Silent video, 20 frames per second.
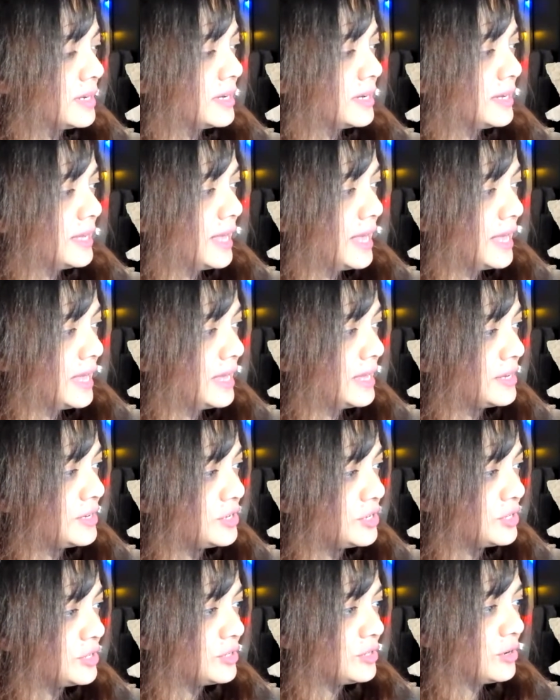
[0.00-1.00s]

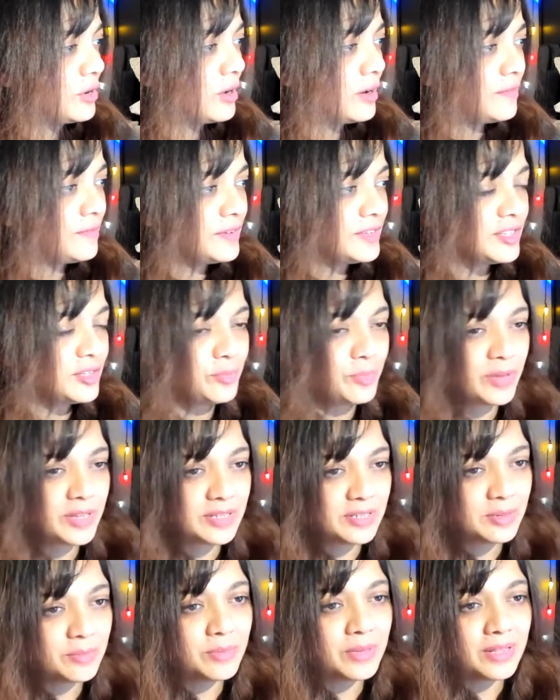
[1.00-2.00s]
age of a
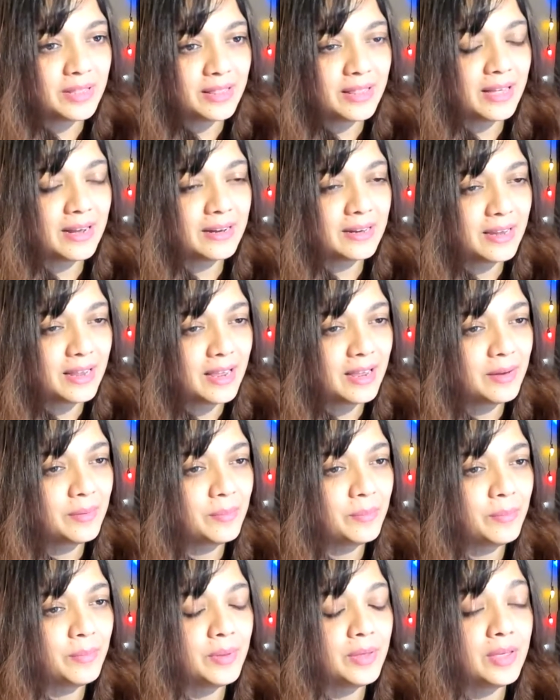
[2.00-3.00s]
specimen that
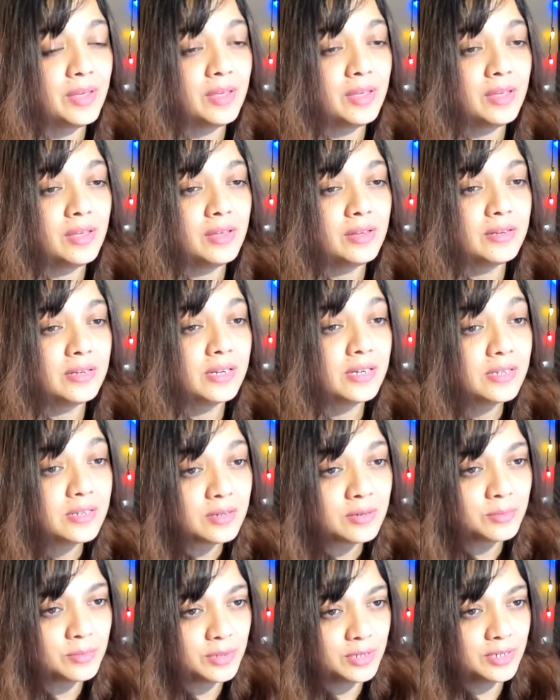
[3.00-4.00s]
can be
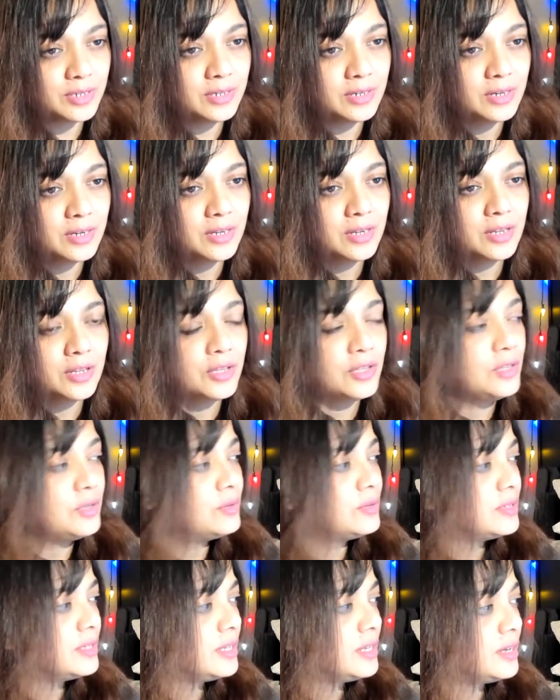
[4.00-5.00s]
determined
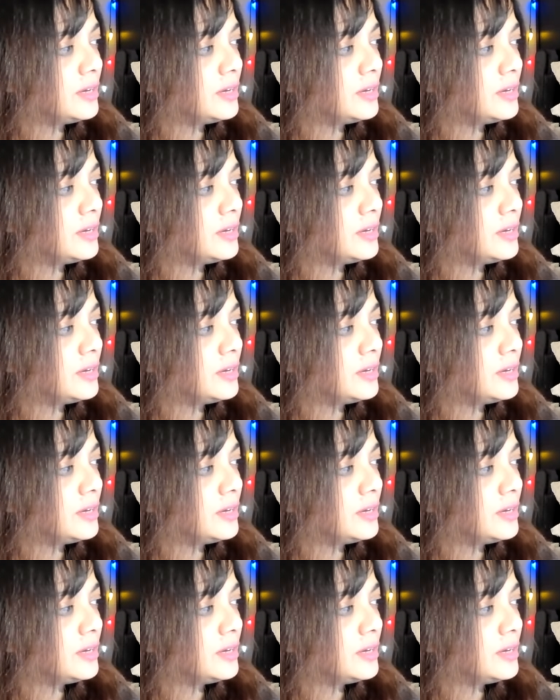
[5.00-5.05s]
using